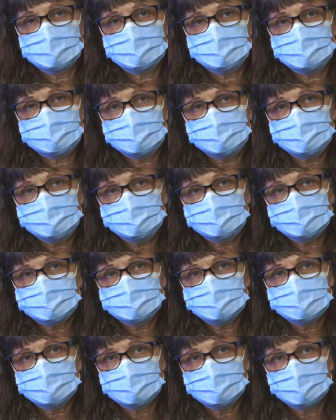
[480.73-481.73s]

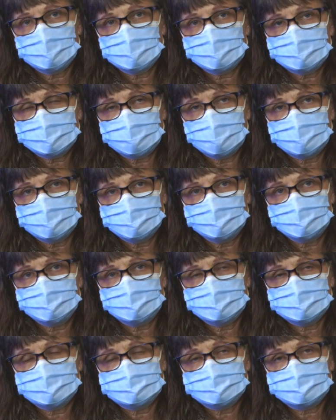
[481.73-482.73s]
children are covered
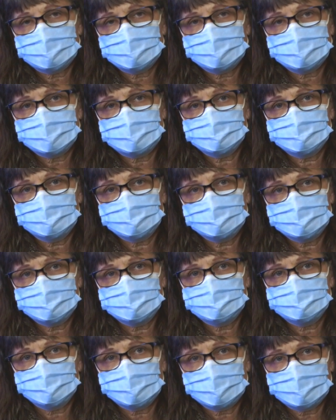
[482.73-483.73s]
until they
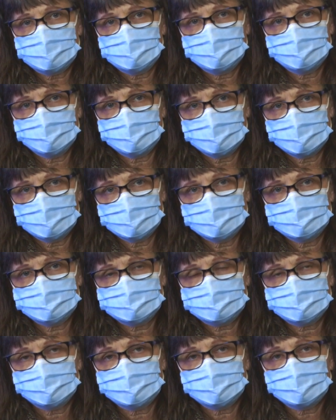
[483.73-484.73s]
turn 24.
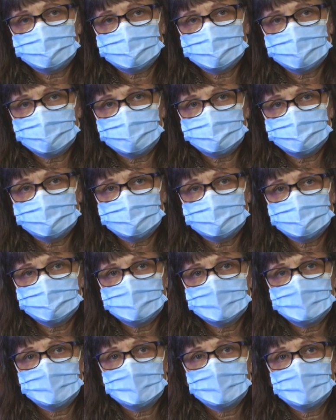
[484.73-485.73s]
So they're covered
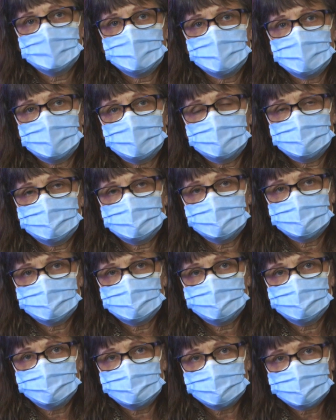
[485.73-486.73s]
in
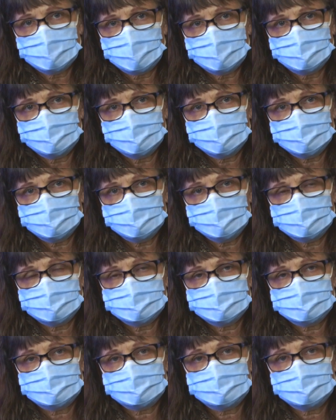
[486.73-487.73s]
your life
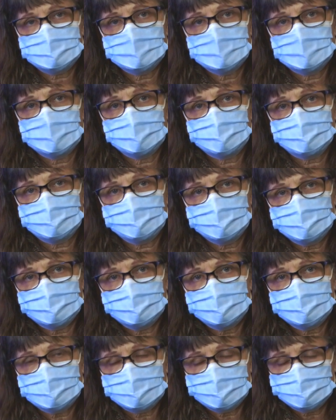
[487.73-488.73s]
insurance
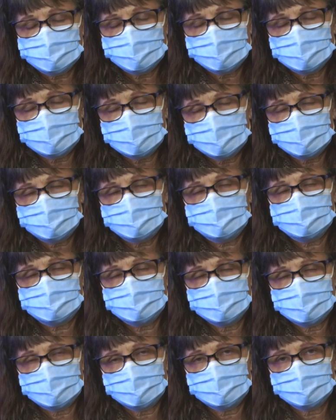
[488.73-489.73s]
through their 23rd
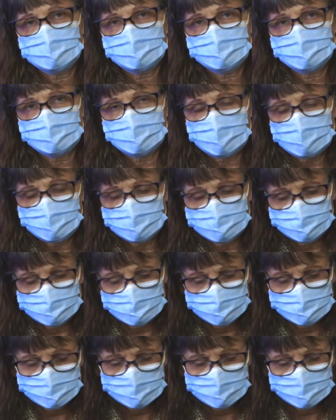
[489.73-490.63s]
year of life.